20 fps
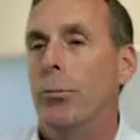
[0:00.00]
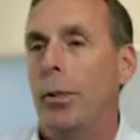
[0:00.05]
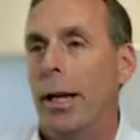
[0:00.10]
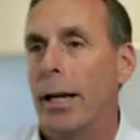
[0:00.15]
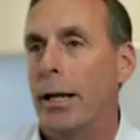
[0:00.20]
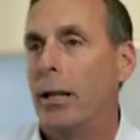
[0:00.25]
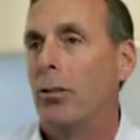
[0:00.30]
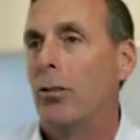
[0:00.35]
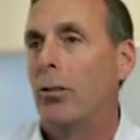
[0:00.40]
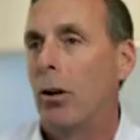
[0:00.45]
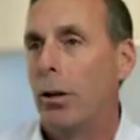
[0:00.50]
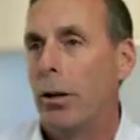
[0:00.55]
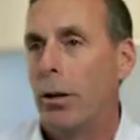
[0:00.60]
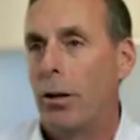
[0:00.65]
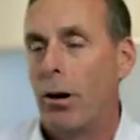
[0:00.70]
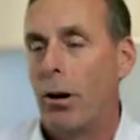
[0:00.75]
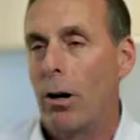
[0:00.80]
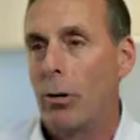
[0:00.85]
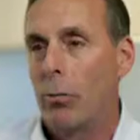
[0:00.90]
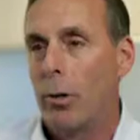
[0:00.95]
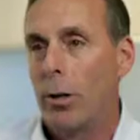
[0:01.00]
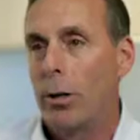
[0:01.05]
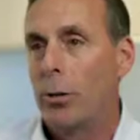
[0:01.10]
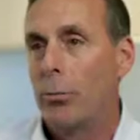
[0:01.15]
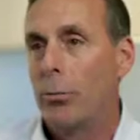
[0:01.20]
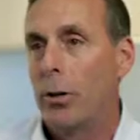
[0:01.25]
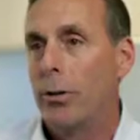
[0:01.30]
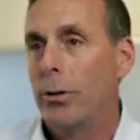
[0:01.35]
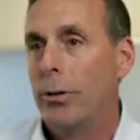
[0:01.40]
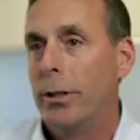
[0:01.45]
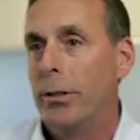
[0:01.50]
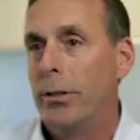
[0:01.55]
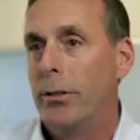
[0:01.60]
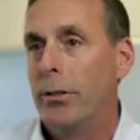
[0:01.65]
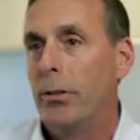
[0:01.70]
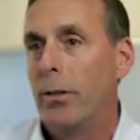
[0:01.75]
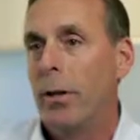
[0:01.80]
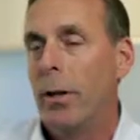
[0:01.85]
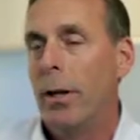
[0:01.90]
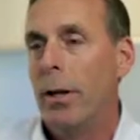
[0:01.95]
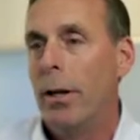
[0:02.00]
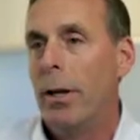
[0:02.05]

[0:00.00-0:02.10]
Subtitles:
to manage all the hardware components